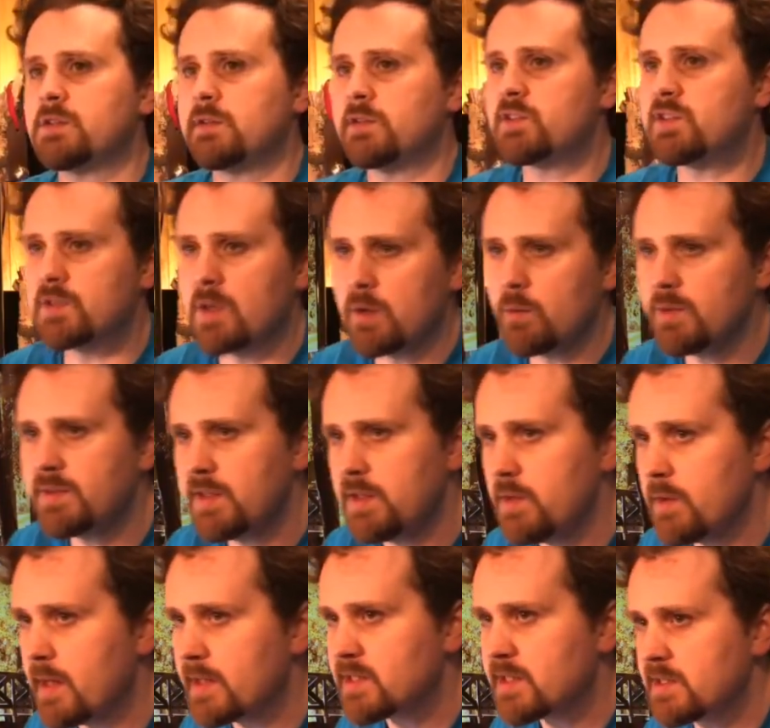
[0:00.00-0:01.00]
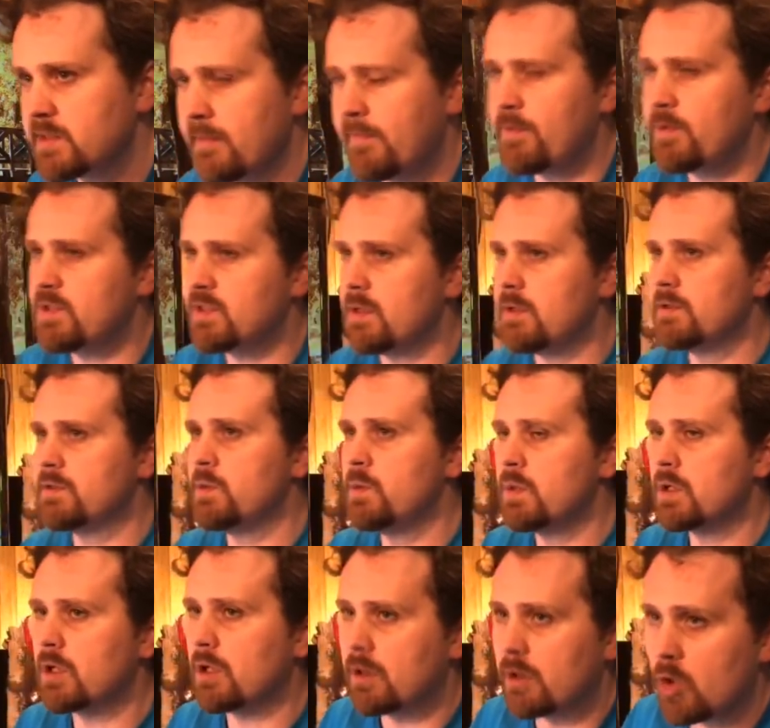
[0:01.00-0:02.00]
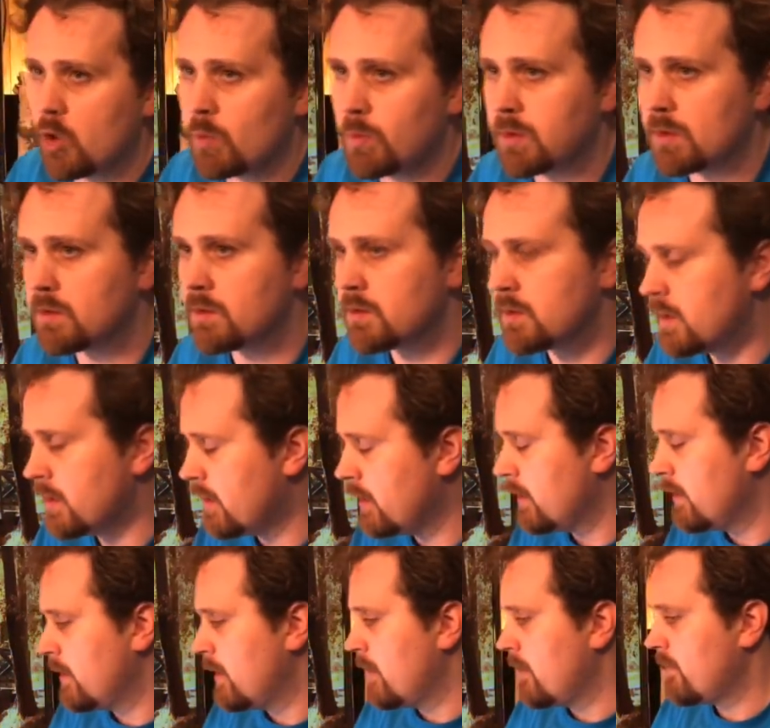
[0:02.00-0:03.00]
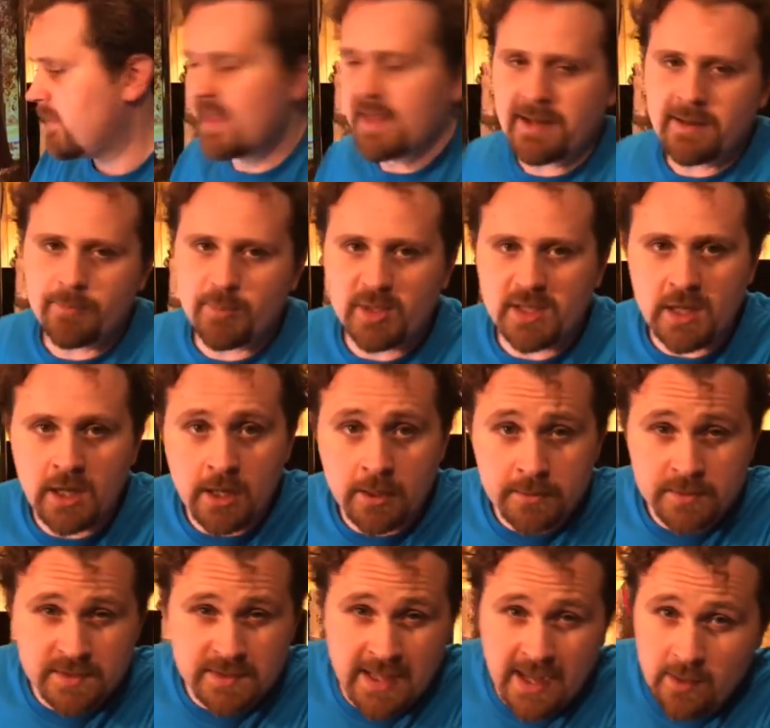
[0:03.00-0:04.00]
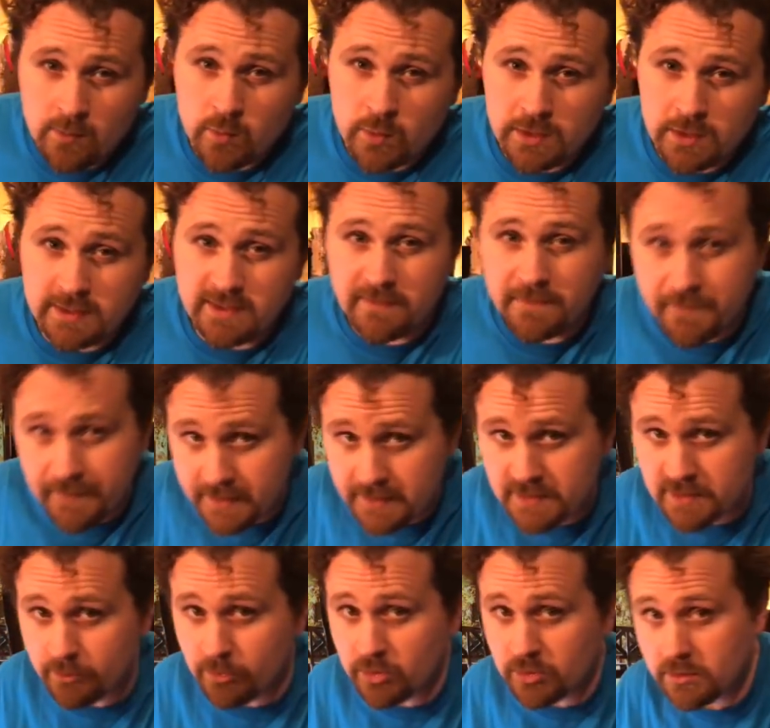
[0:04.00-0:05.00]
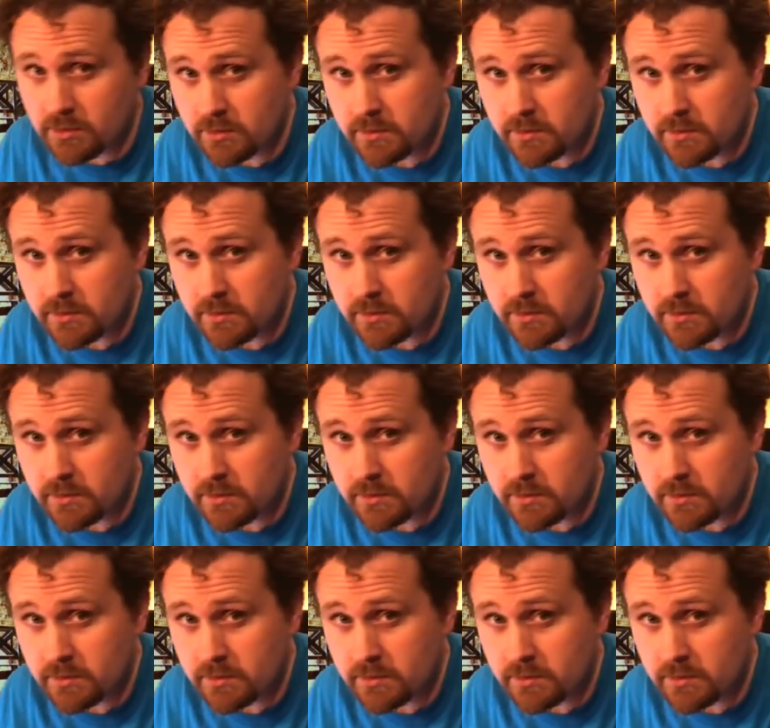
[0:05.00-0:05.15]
Let's start with the US, because if we start doing global, then it becomes not really feasible